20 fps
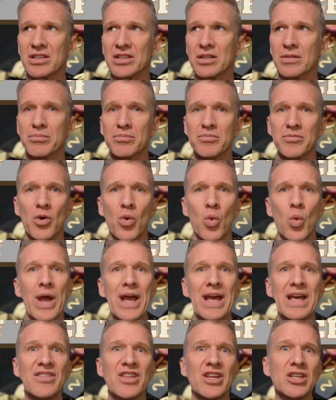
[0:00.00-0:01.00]
the
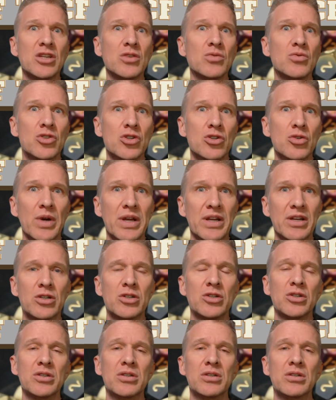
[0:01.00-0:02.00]
way that you do it
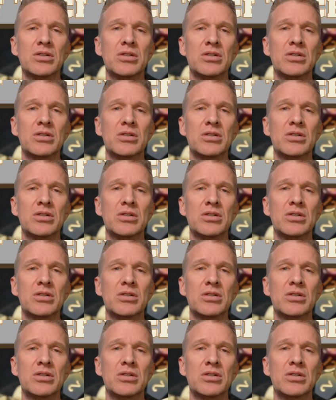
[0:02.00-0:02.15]
could